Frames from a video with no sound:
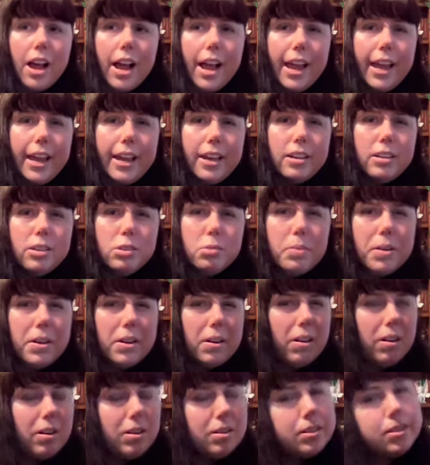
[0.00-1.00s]
And we
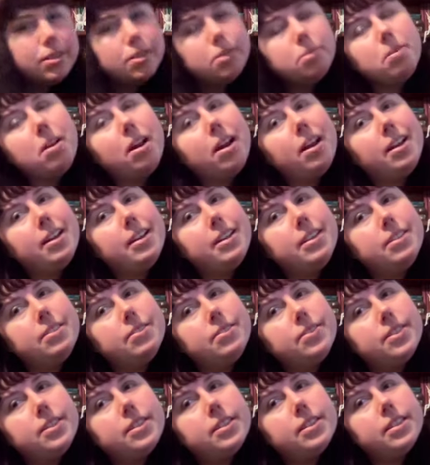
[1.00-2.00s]
could also kind
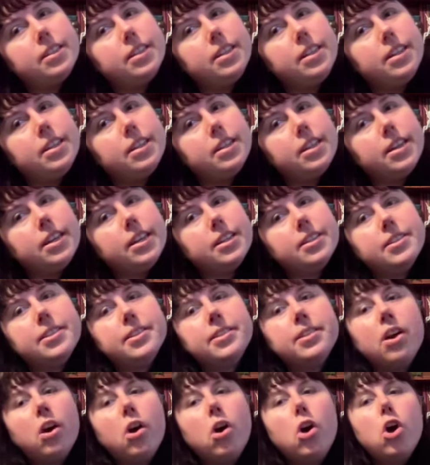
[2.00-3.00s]
of see
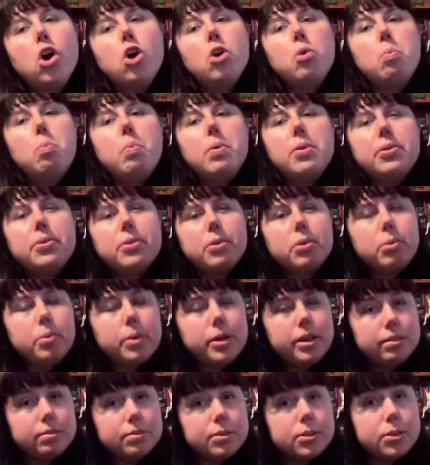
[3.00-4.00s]
this with the
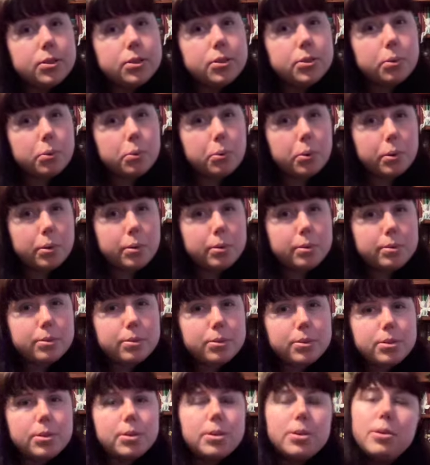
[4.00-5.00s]
Queen of
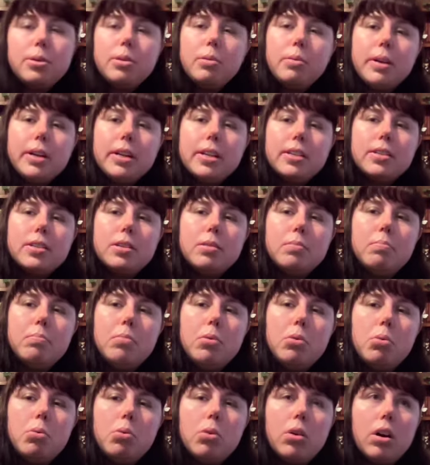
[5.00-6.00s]
Swords, who is
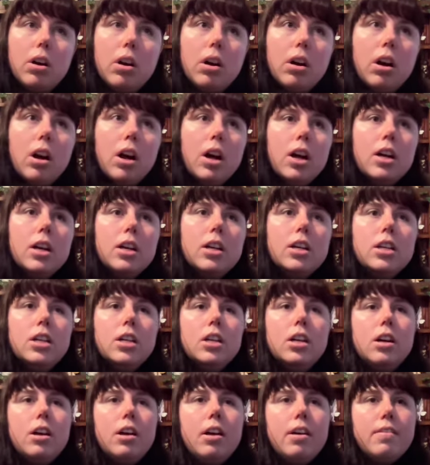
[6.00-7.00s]
more
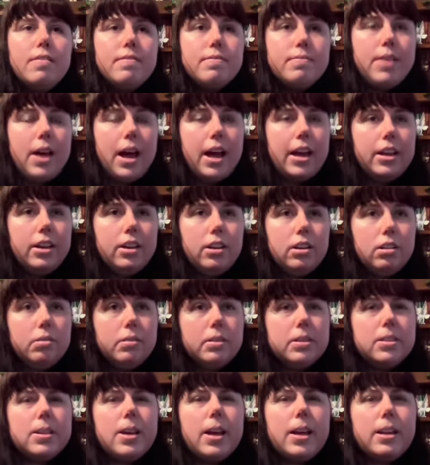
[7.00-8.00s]
that,
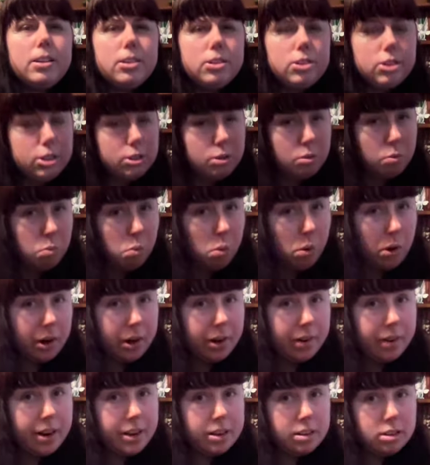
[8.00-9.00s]
it's again the
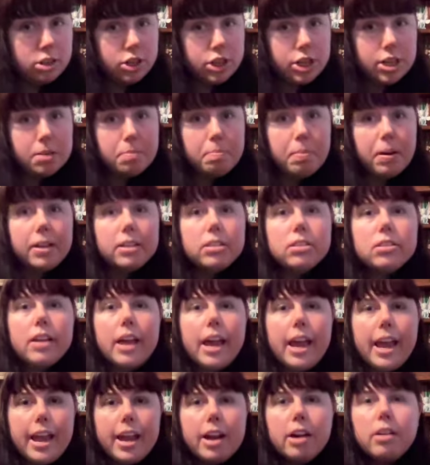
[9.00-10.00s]
warrior energy, but
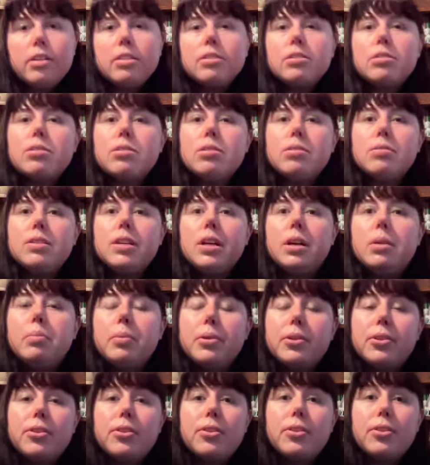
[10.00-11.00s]
air is associated
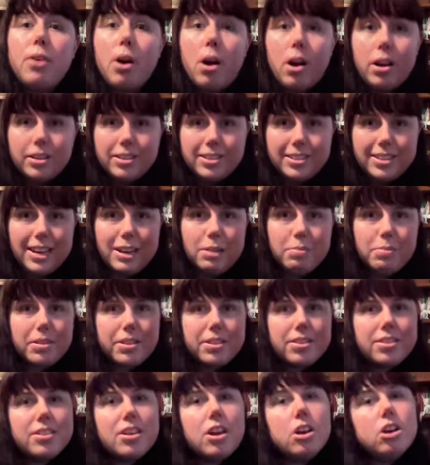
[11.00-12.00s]
with thought and
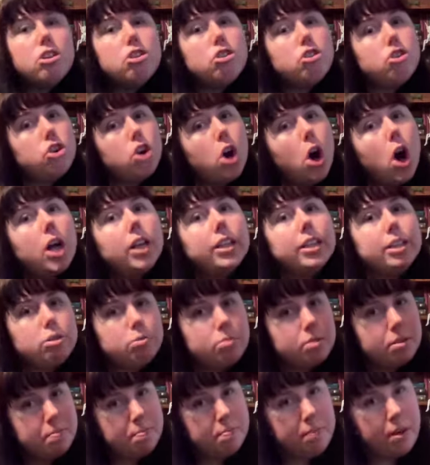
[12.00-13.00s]
with
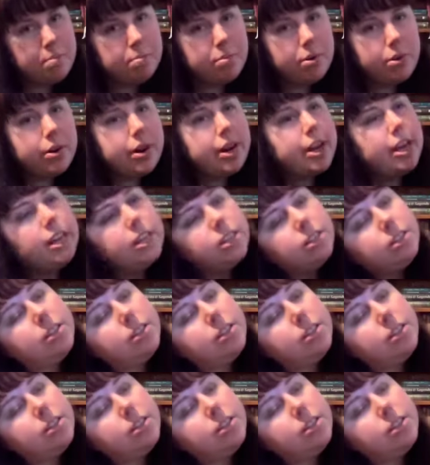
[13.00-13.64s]
knowledge, with memory.